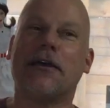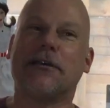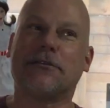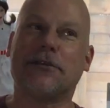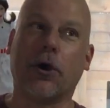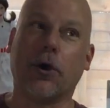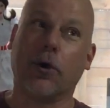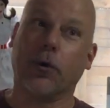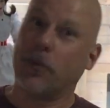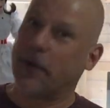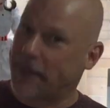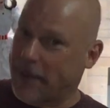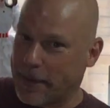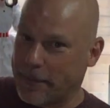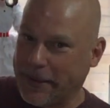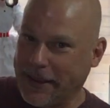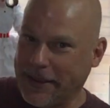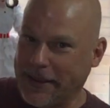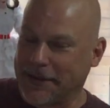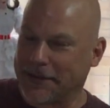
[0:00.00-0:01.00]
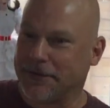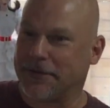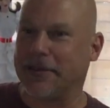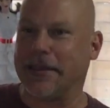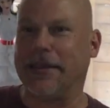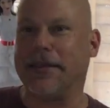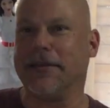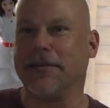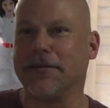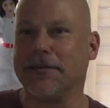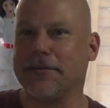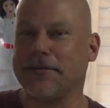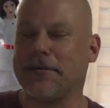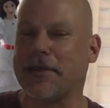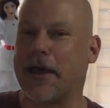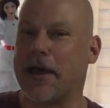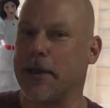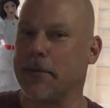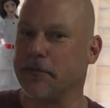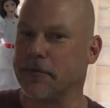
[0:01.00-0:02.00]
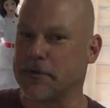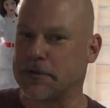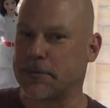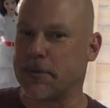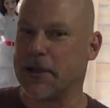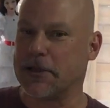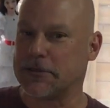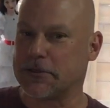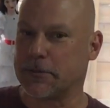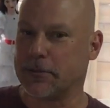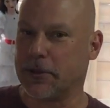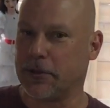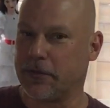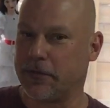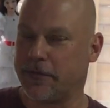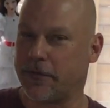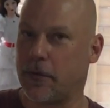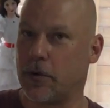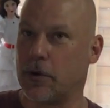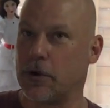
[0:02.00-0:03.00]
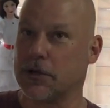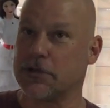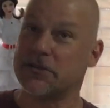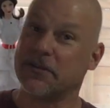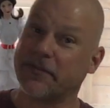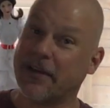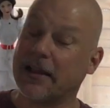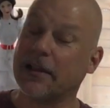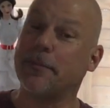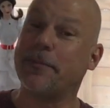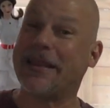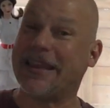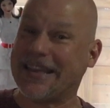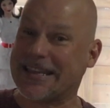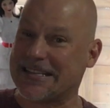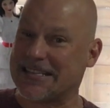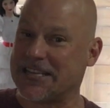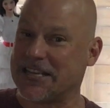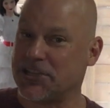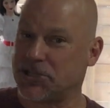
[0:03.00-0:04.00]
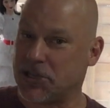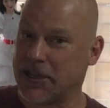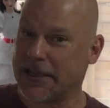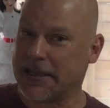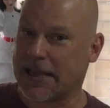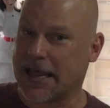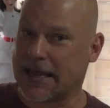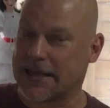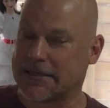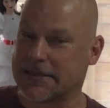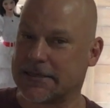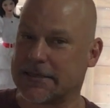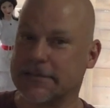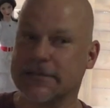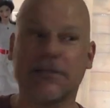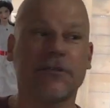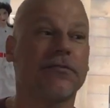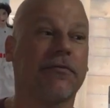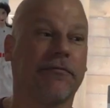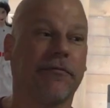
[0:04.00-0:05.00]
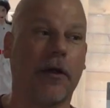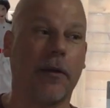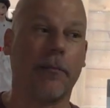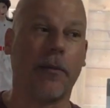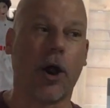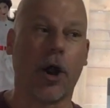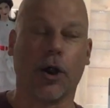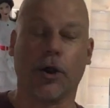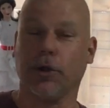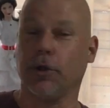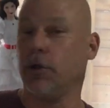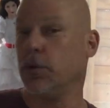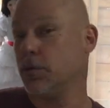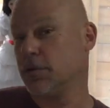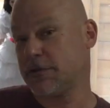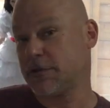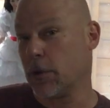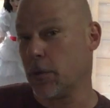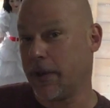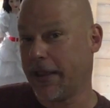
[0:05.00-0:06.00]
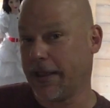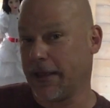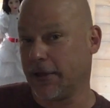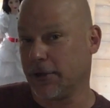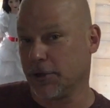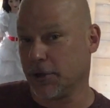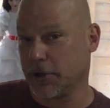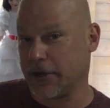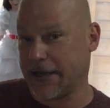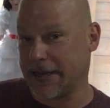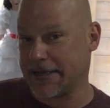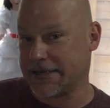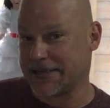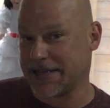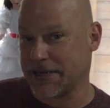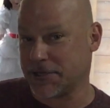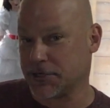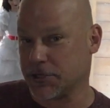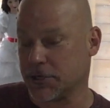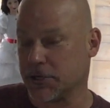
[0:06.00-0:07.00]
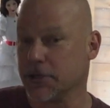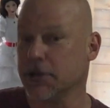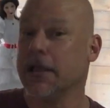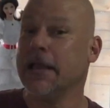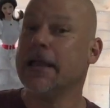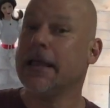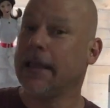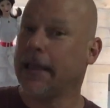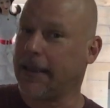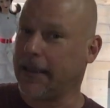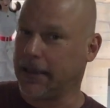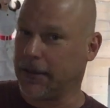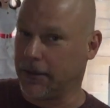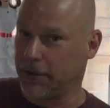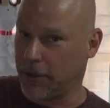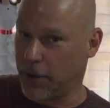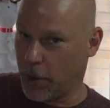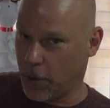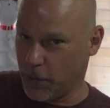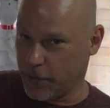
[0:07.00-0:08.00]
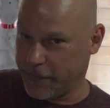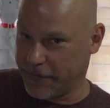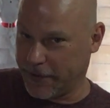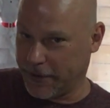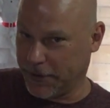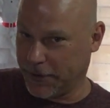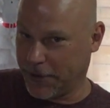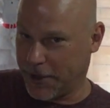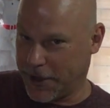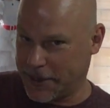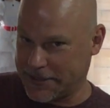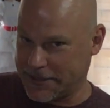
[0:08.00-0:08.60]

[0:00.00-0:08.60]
So what that means is I'm responsible for developing and teaching classes from our new Sewing and Learning Center in Oakville,